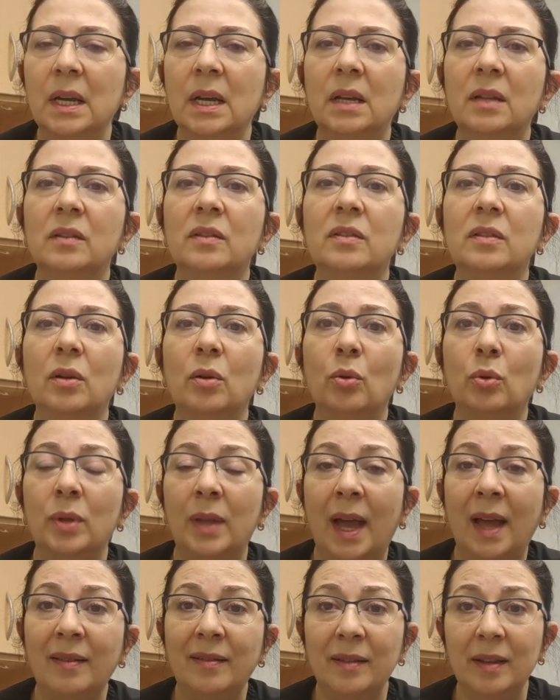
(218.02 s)
So
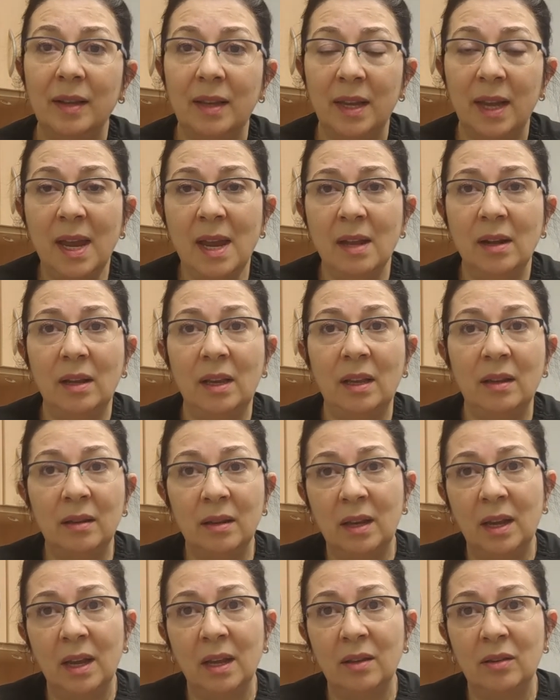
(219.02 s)
that's again
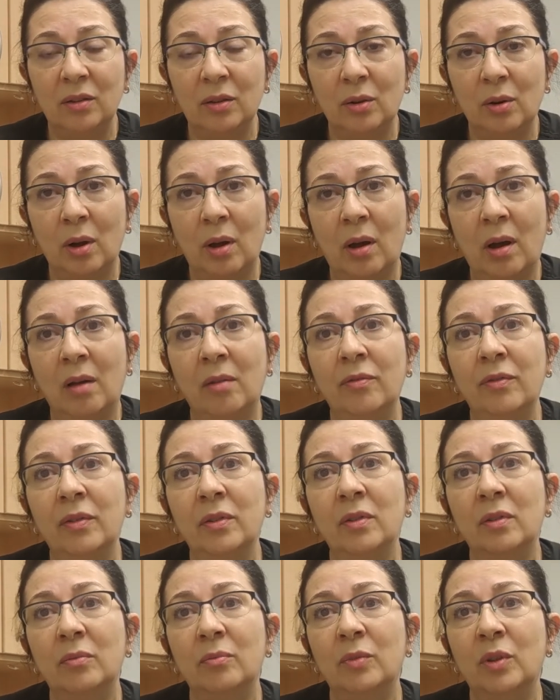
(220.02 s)
indicator of
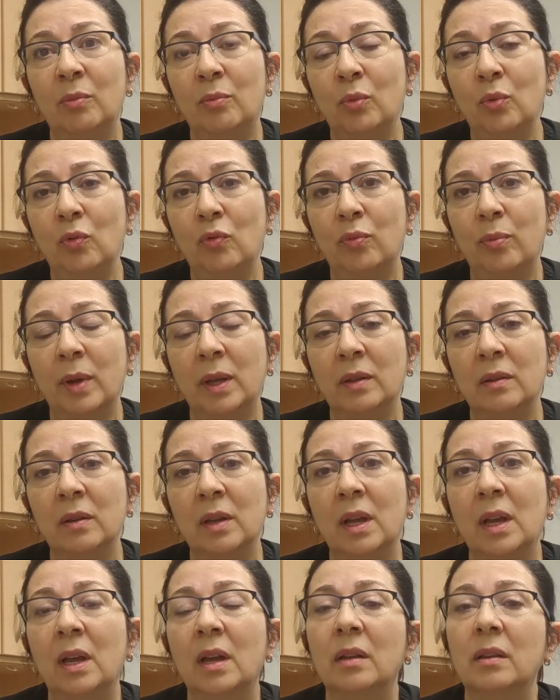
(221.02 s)
the movement.
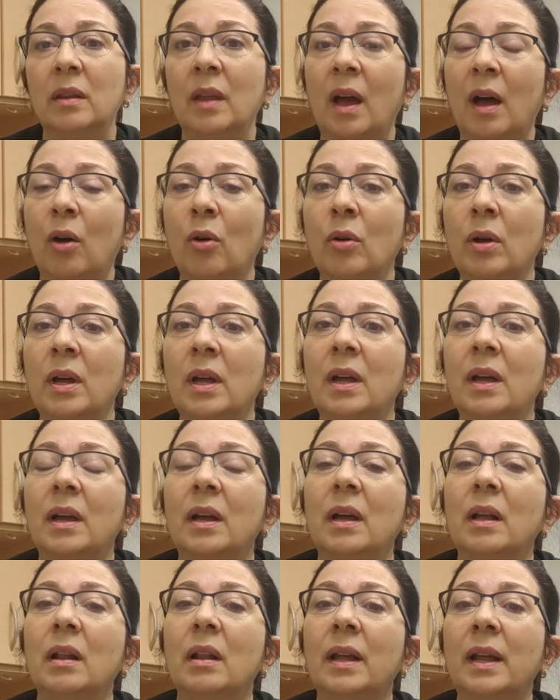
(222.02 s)
Now,
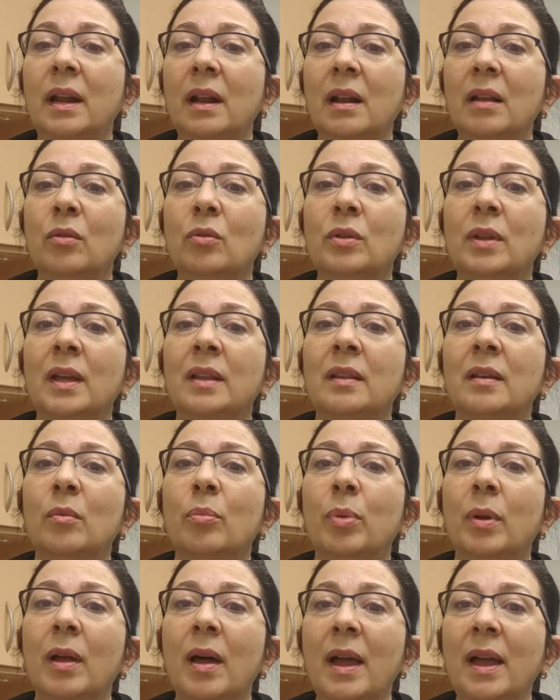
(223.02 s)
let alone that the
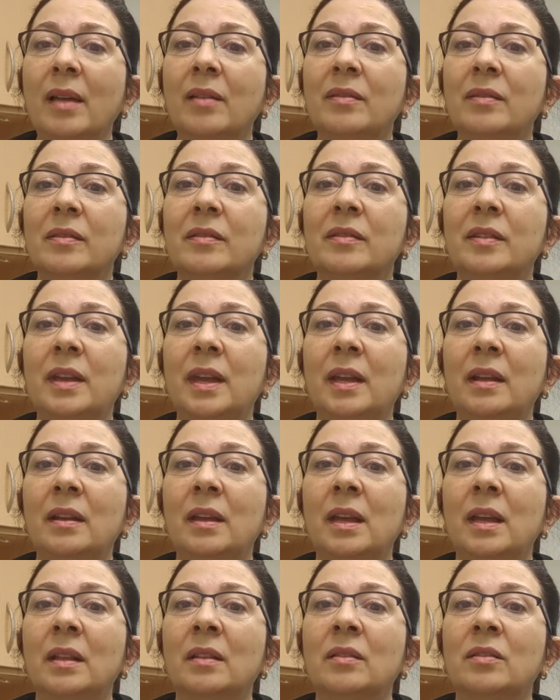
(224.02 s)
appliances can
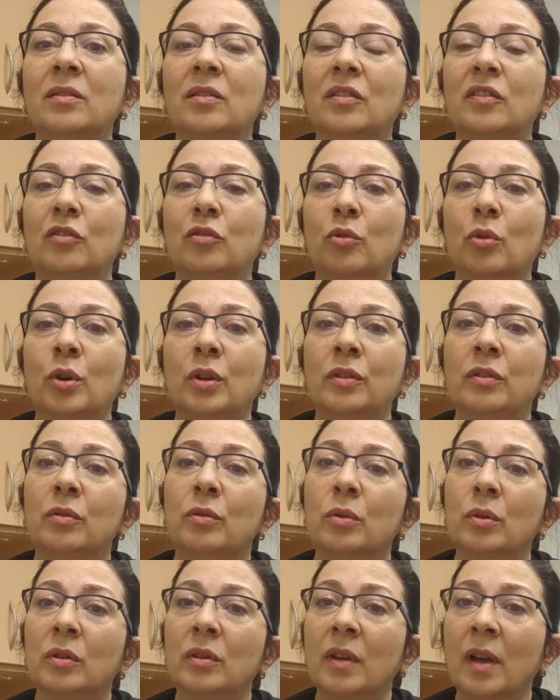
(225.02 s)
get destroyed through
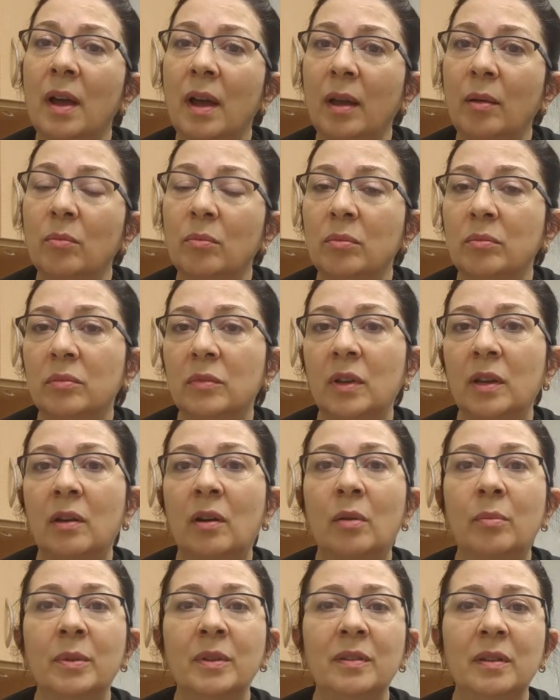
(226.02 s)
the time. They are
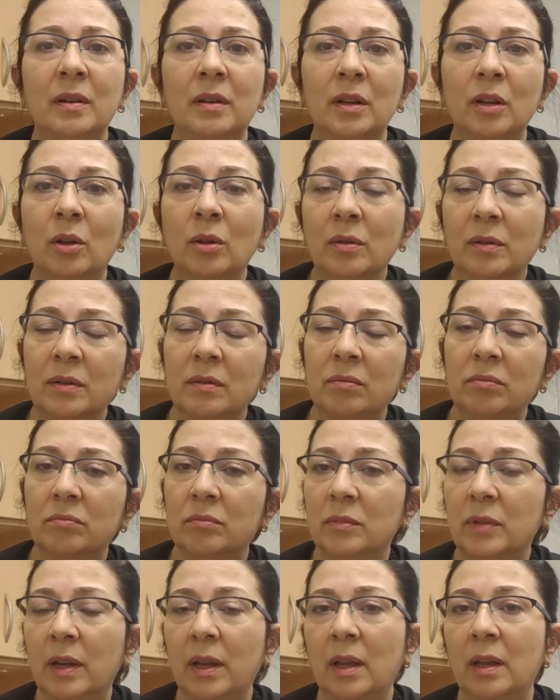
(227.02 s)
materials,
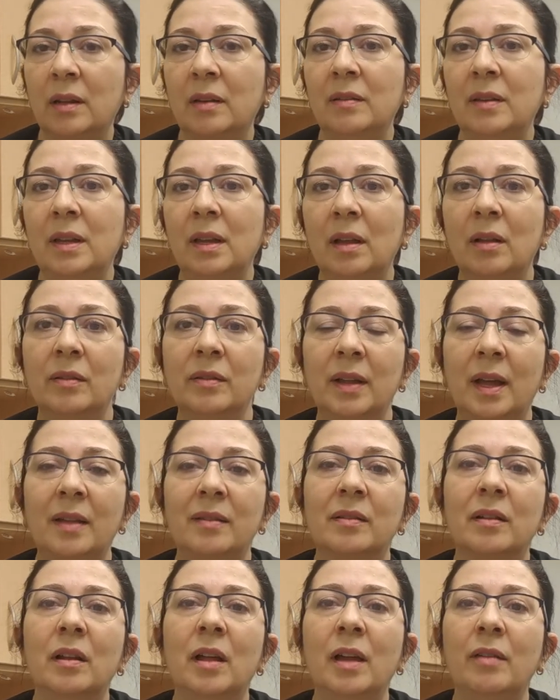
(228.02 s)
like anything else has
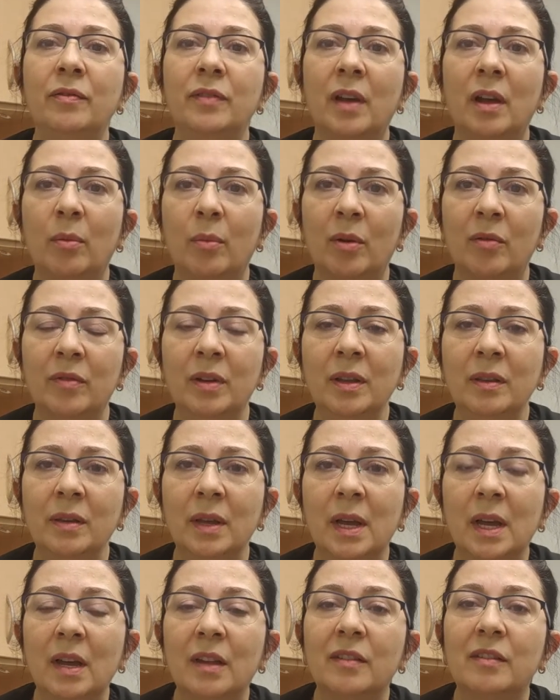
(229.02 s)
a lifetime of it.
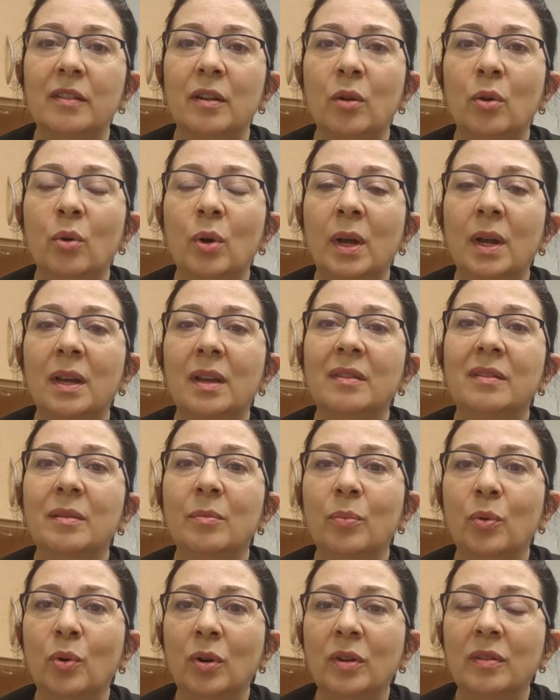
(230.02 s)
So it's
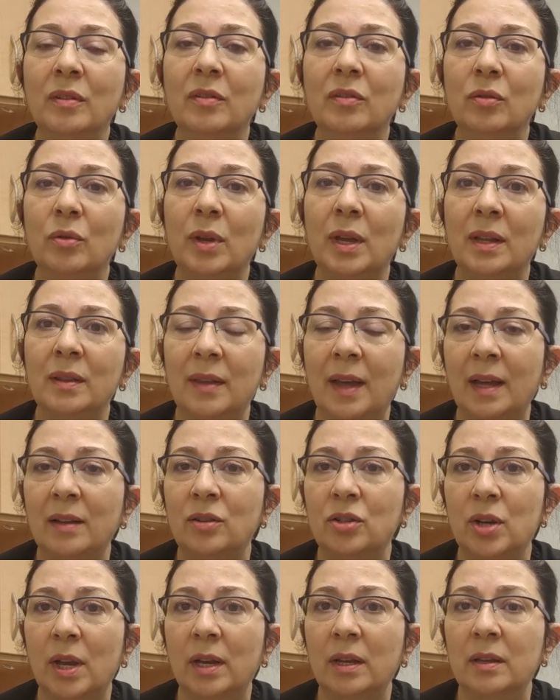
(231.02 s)
important to get that
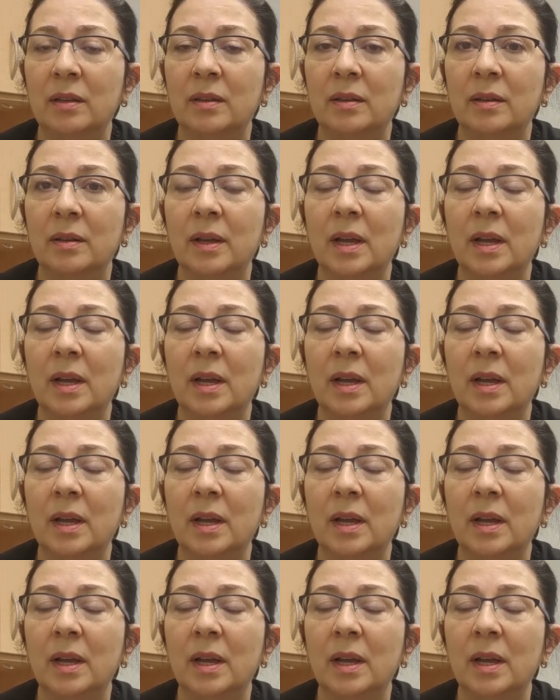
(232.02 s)
checked.